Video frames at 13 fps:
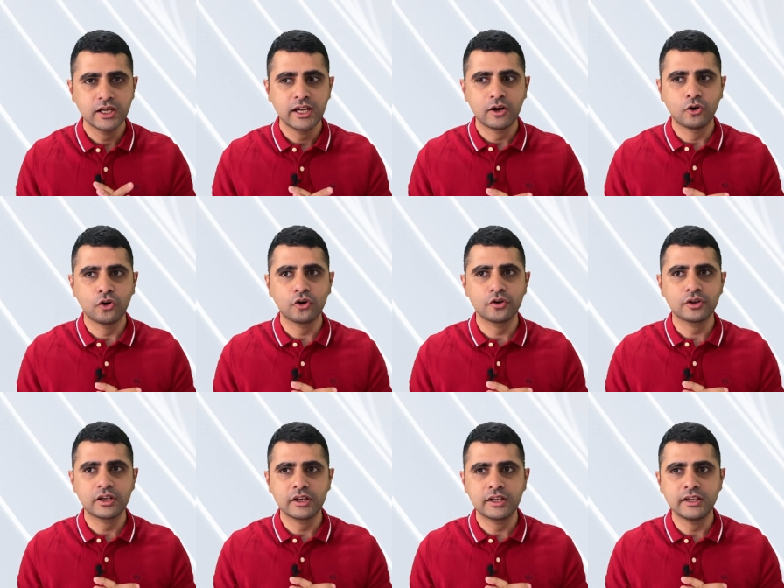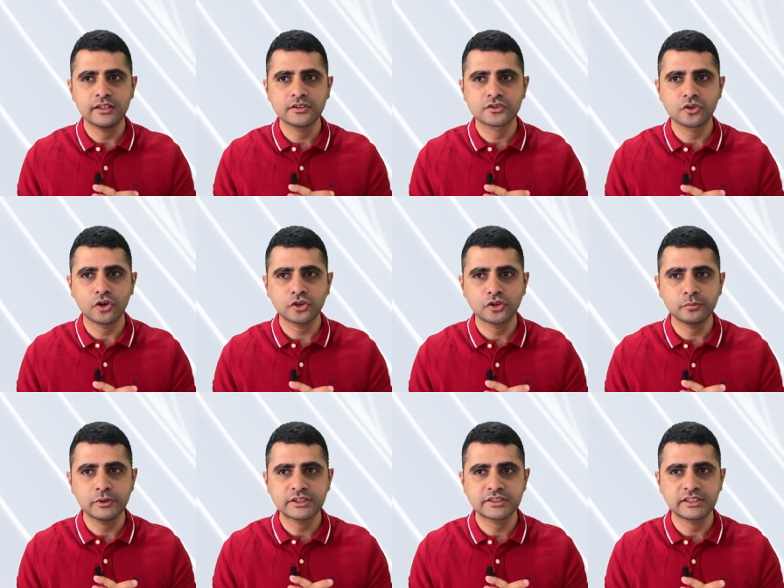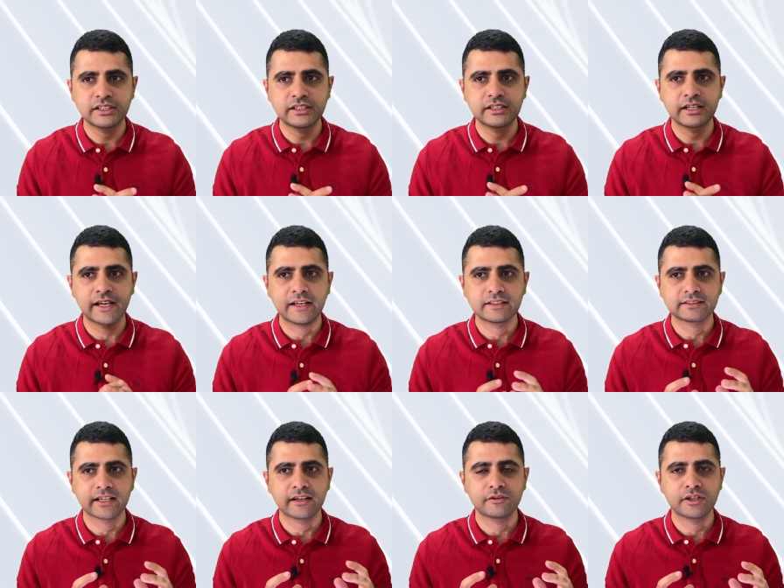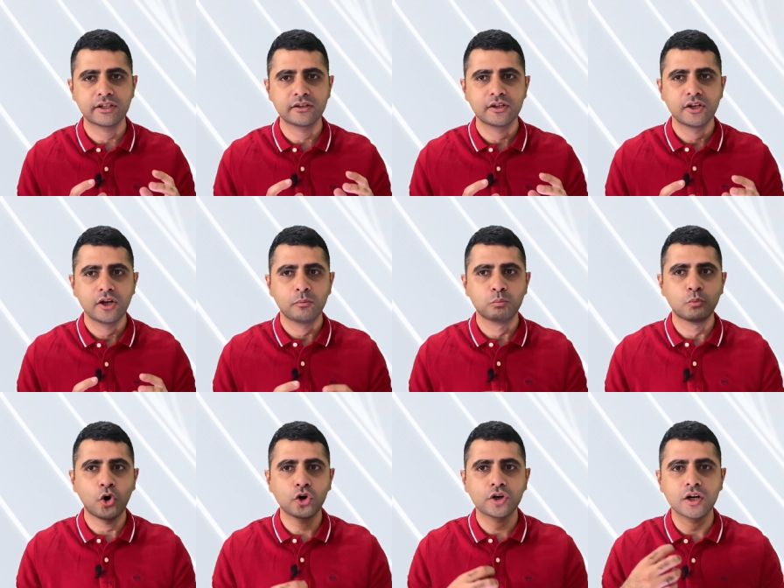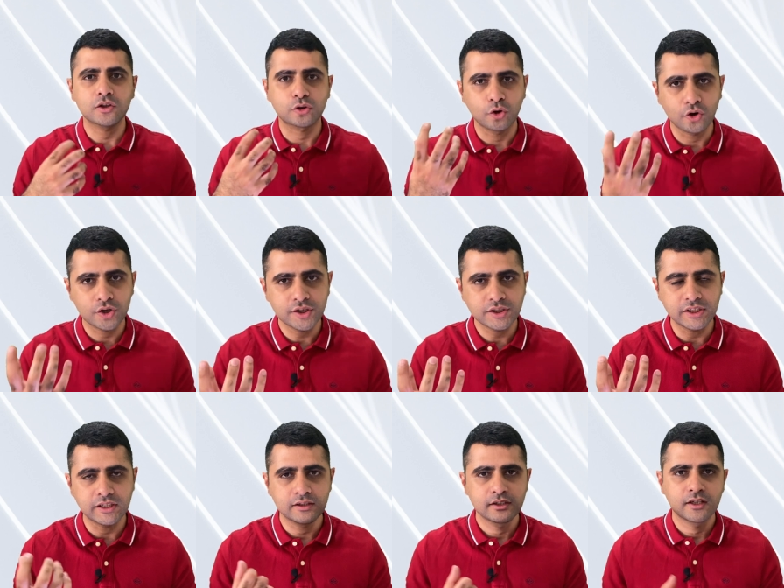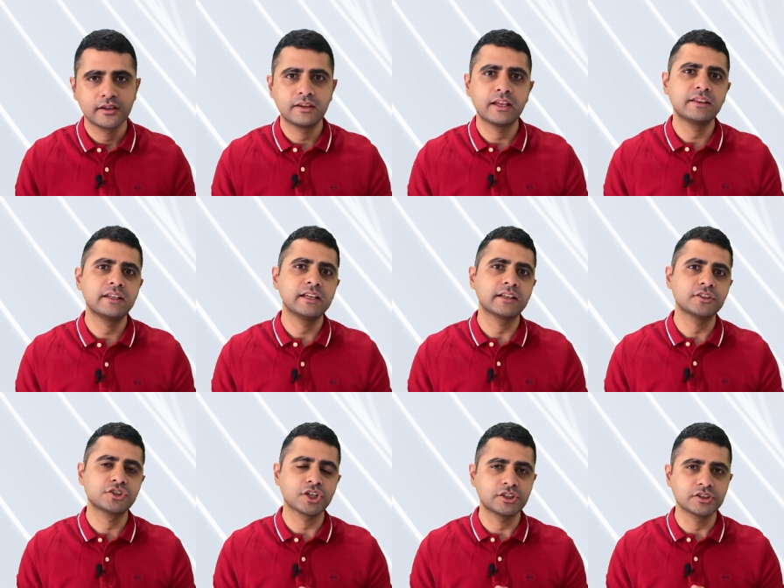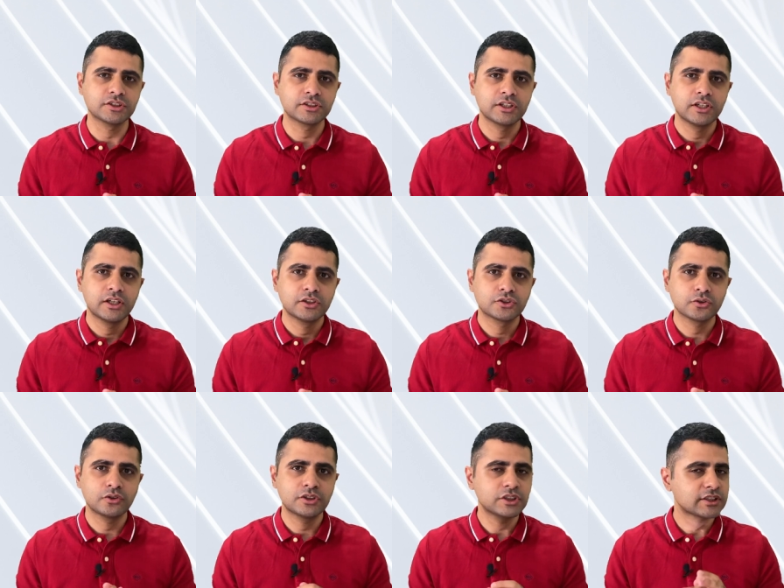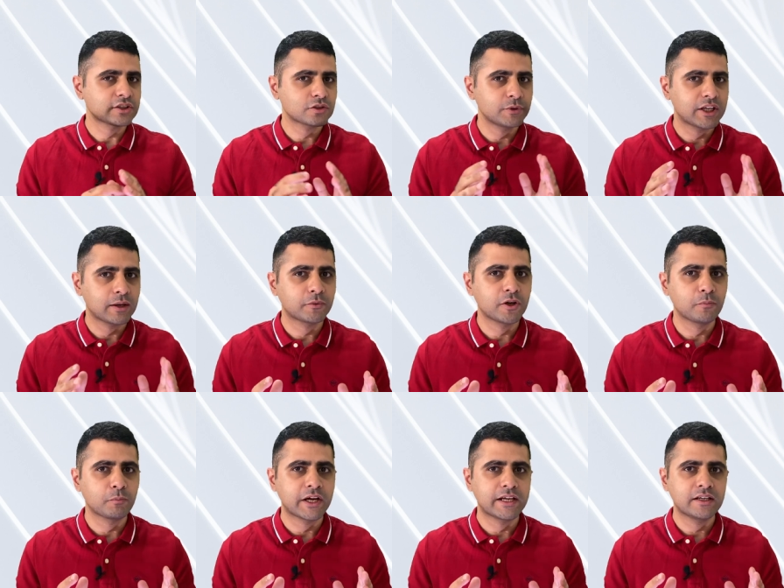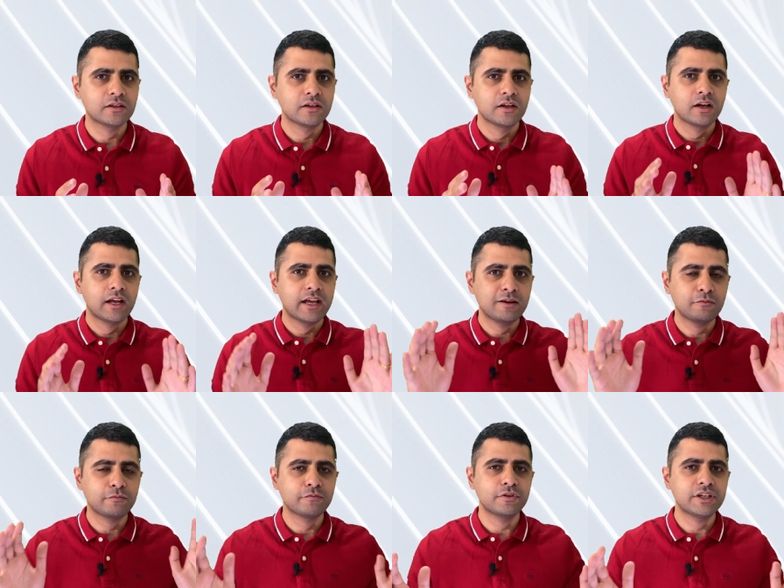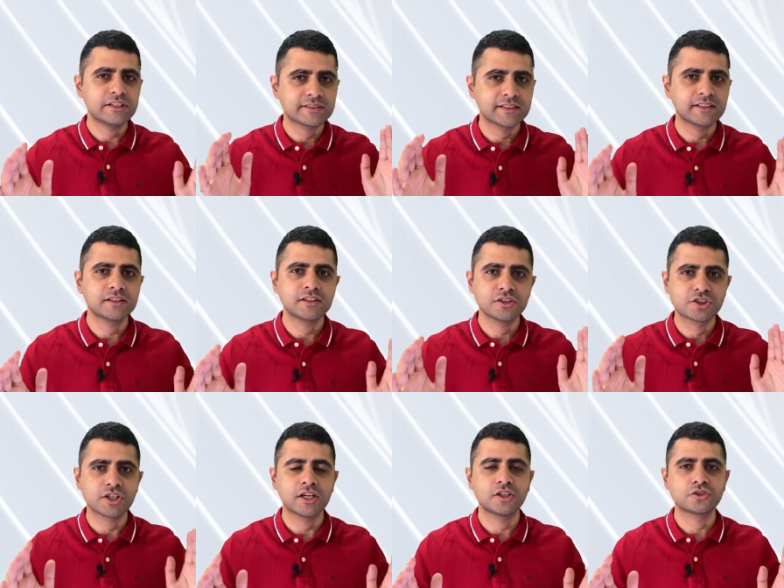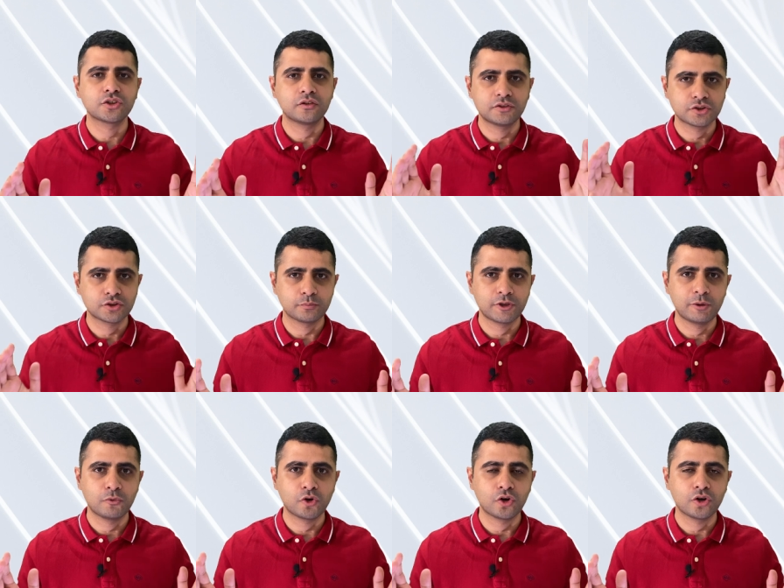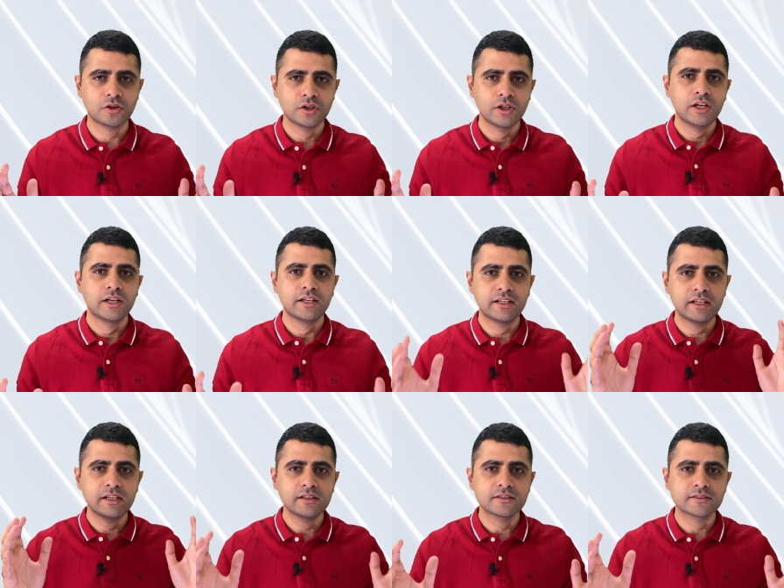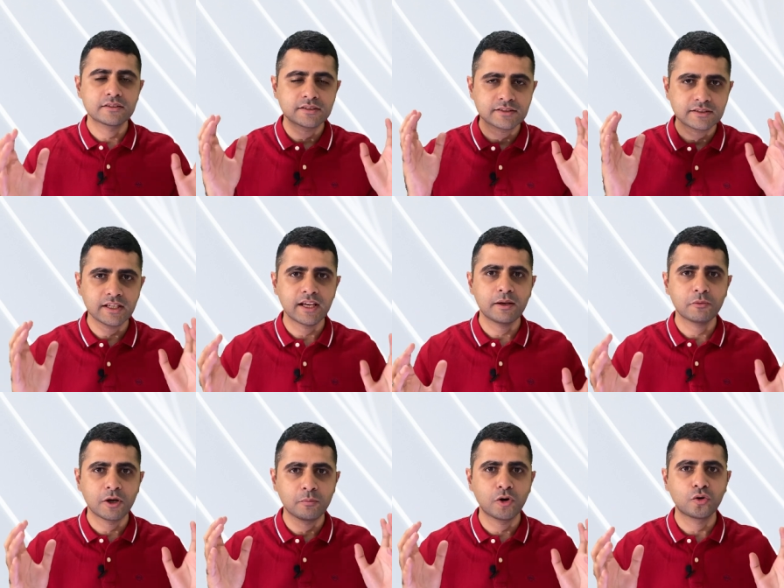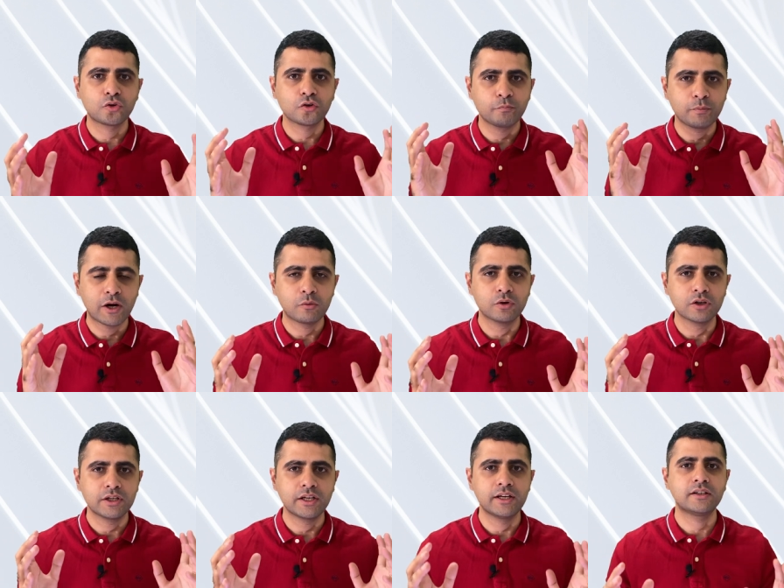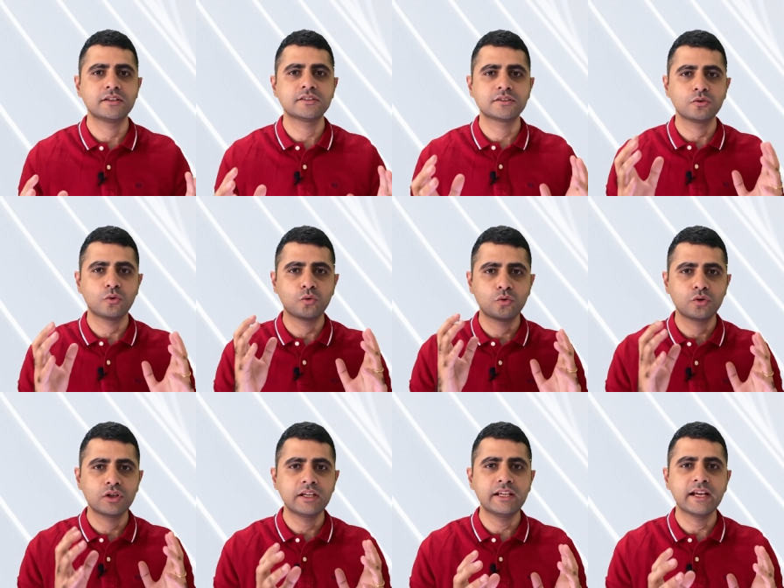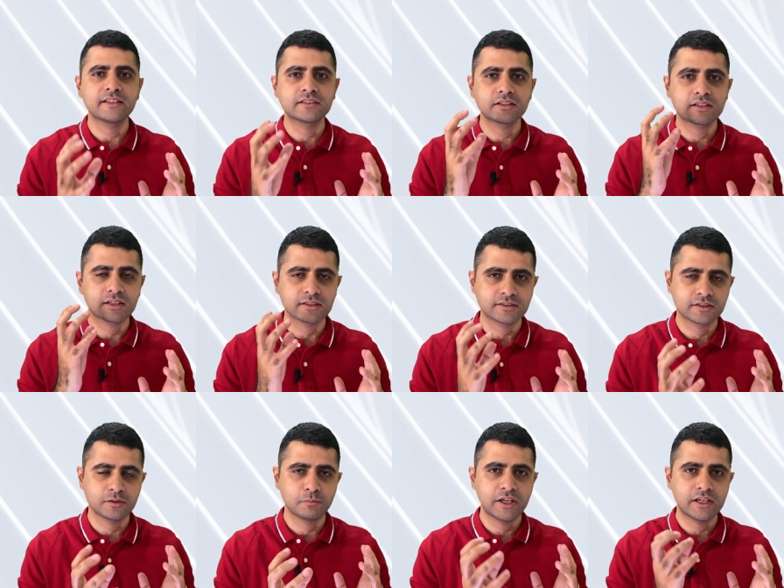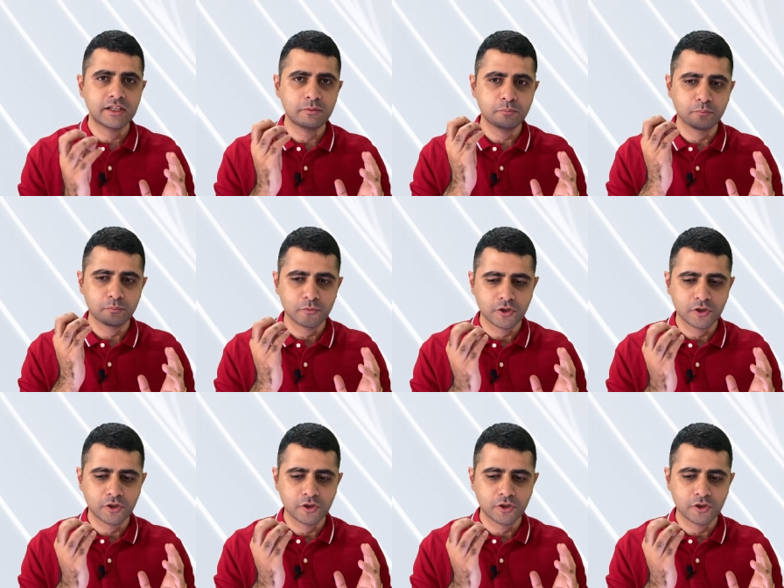or he is not to be seen as having more authority than the other judges. So this has to be kept in mind. Every single judge of the Supreme Court yields the same amount of power. It is only as a customary